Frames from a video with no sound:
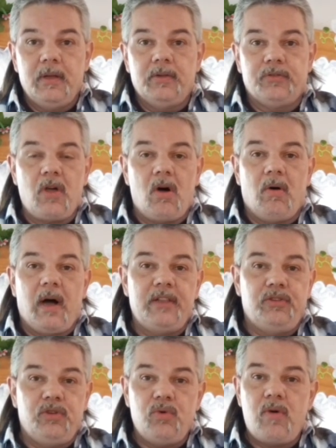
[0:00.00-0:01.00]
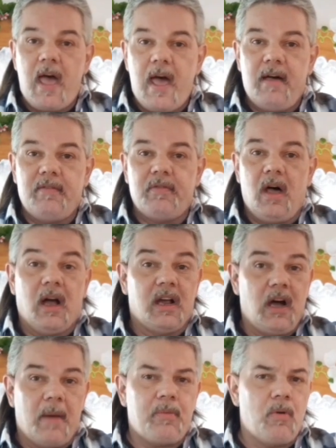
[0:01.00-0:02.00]
So I do have a
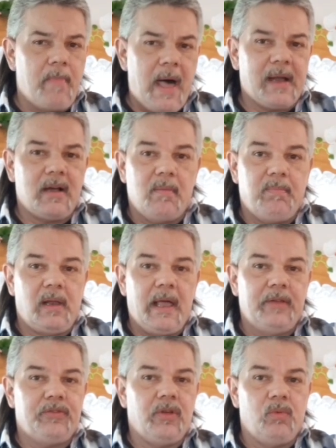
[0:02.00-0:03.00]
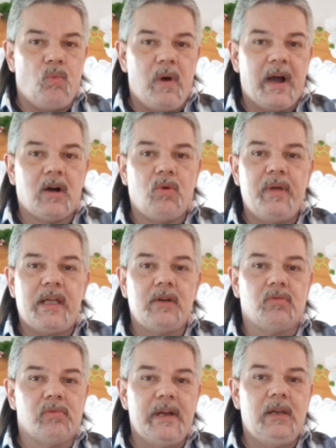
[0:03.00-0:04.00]
couple backup plans on where we
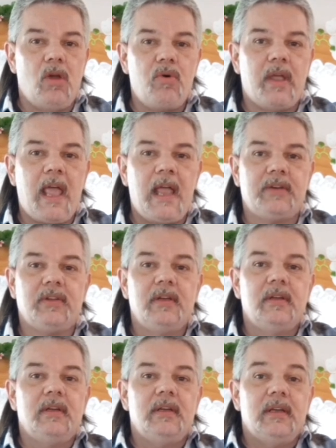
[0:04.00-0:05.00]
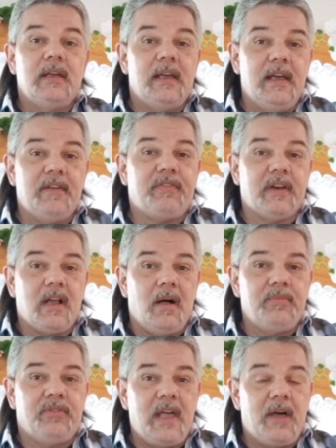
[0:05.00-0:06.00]
can relocate if it
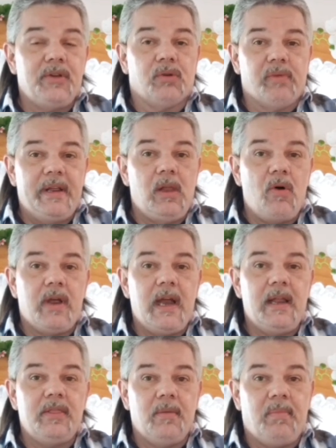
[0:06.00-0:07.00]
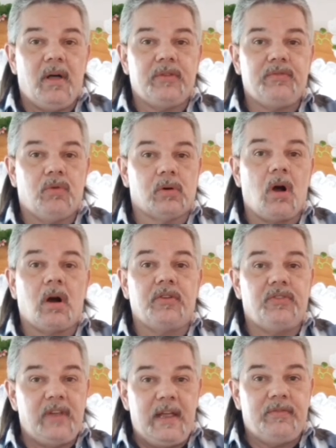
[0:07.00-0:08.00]
comes down to relocating the bus for our
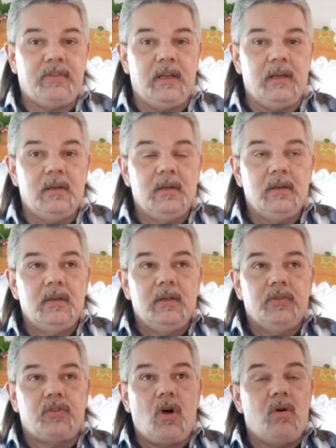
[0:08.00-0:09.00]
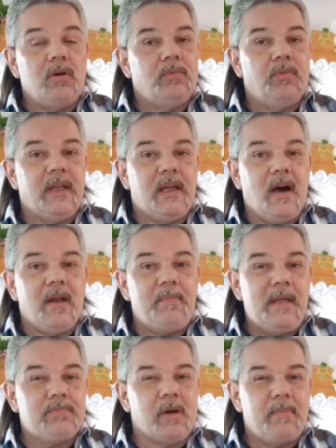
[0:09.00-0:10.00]
safety. So we got to
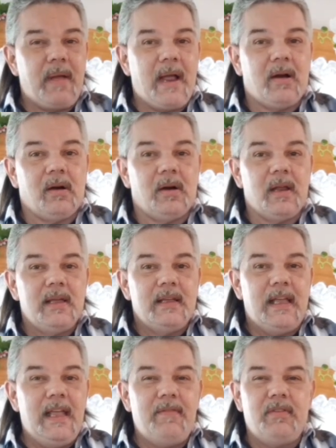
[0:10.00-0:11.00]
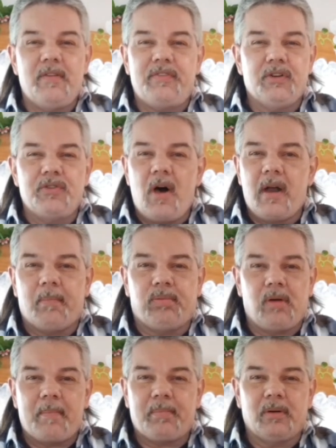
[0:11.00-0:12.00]
be prepared. Even if you're not a
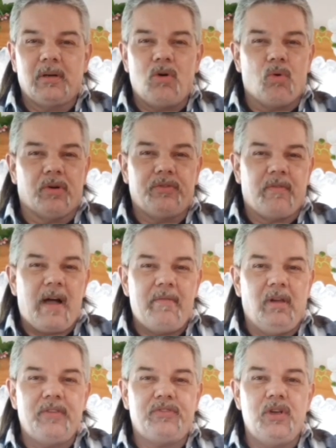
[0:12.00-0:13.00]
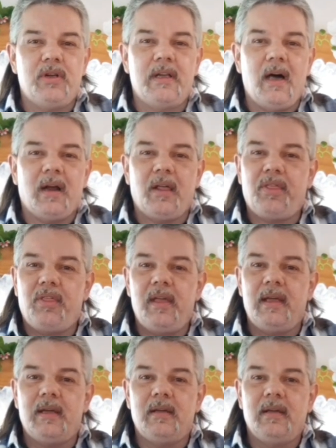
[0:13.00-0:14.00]
prepper or survivalist, you got to
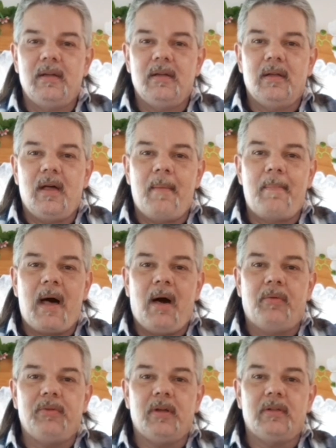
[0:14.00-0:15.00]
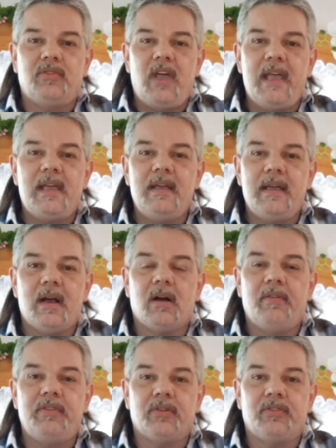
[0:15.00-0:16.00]
think about taking care
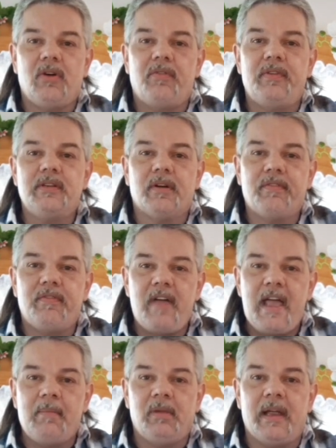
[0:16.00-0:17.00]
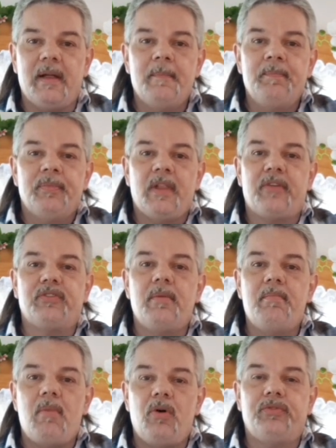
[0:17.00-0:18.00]
of yourself and your family. That's the
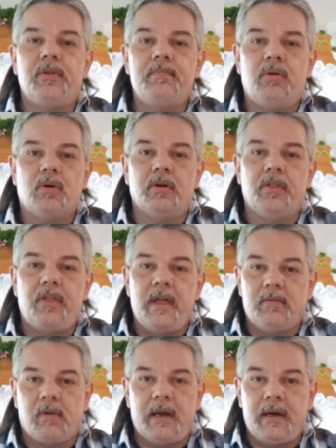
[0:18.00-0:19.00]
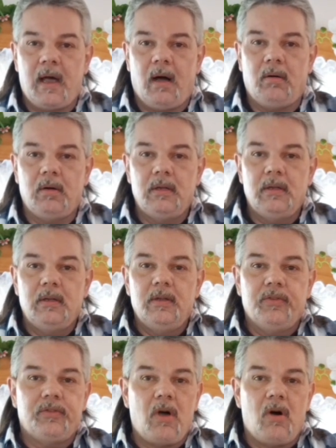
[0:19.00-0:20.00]
most important thing right now.
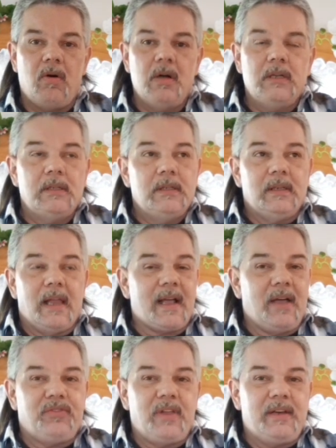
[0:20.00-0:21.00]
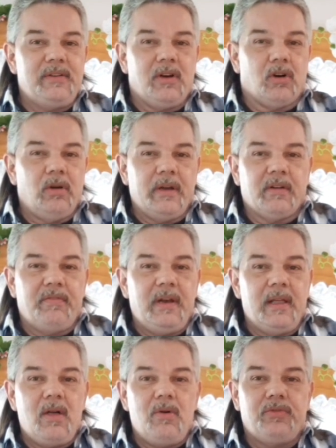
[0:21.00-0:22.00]
So, like I said in earlier
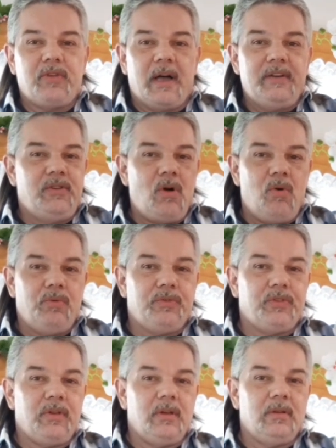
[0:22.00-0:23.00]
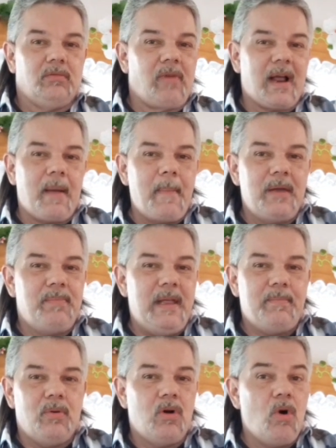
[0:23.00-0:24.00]
videos, I don't recommend
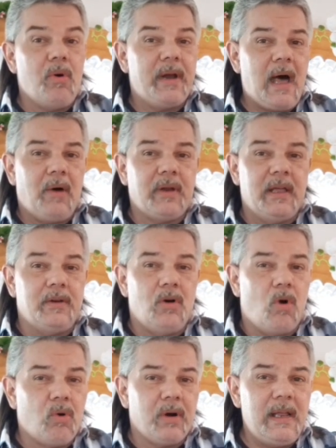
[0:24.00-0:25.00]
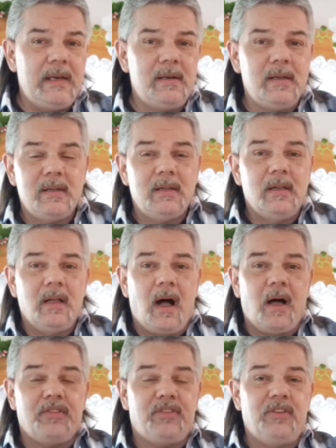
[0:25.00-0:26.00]
people going out and hoarding.
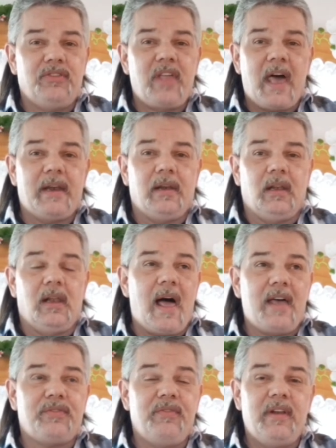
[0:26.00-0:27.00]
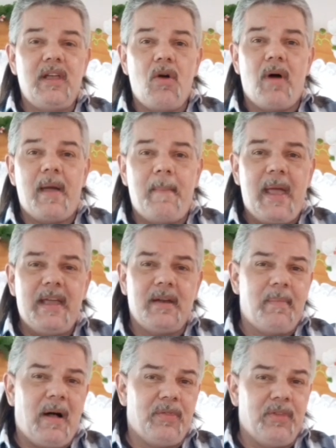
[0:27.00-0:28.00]
Since that last video I made
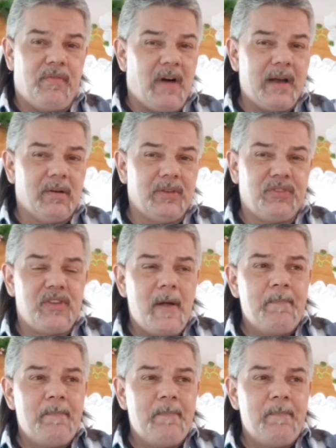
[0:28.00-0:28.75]
about the virus,